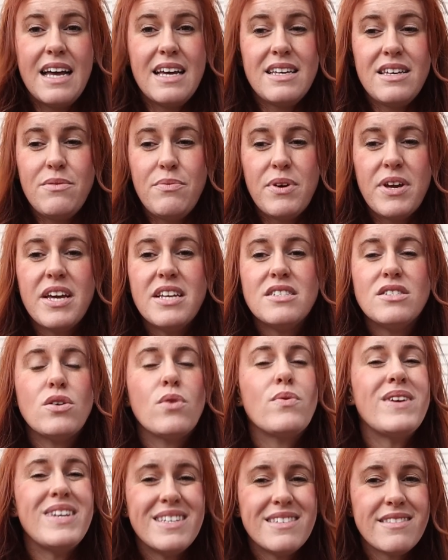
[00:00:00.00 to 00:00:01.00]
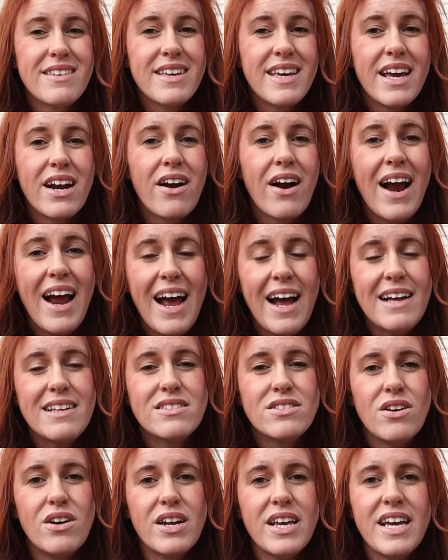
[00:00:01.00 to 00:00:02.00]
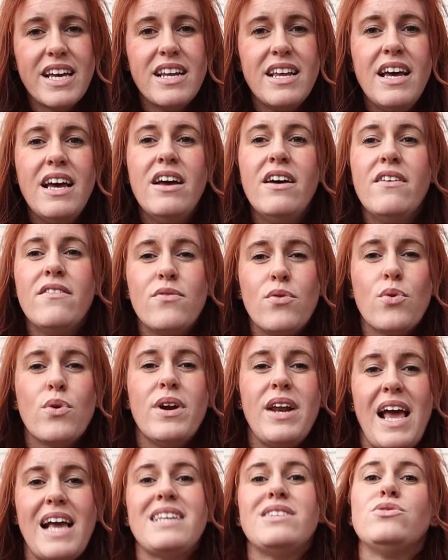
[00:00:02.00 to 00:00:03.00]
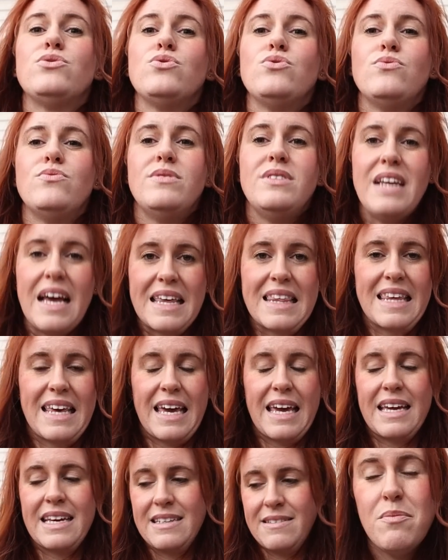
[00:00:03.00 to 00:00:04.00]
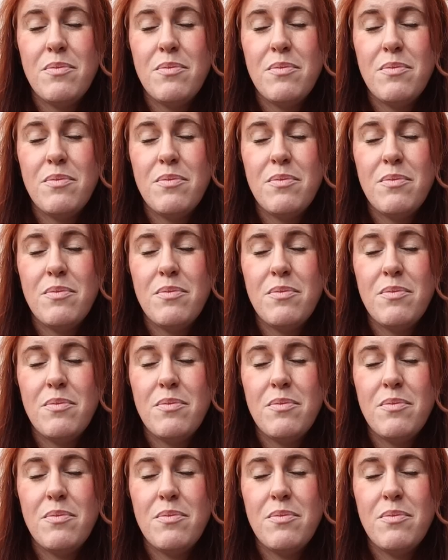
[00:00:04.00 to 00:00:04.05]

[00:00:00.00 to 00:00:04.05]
we can so easily get our hands on it for next to nothing.